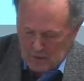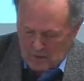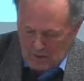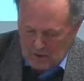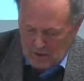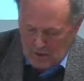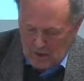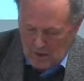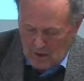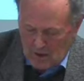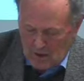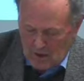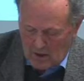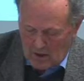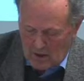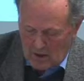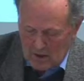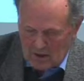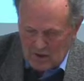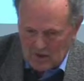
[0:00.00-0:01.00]
be
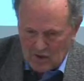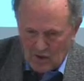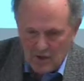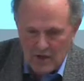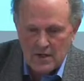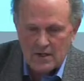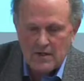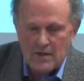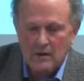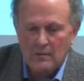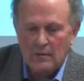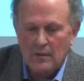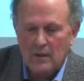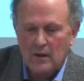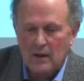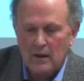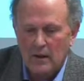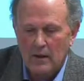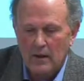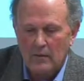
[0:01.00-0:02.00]
illustrated
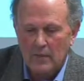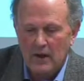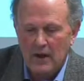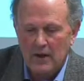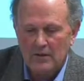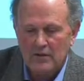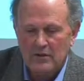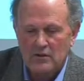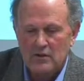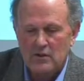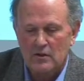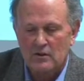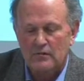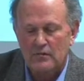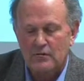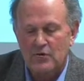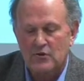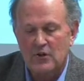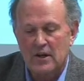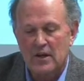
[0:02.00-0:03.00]
by patterns
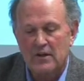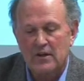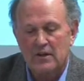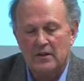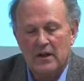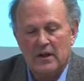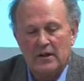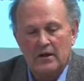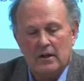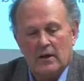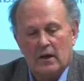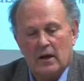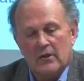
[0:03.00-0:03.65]
of traded and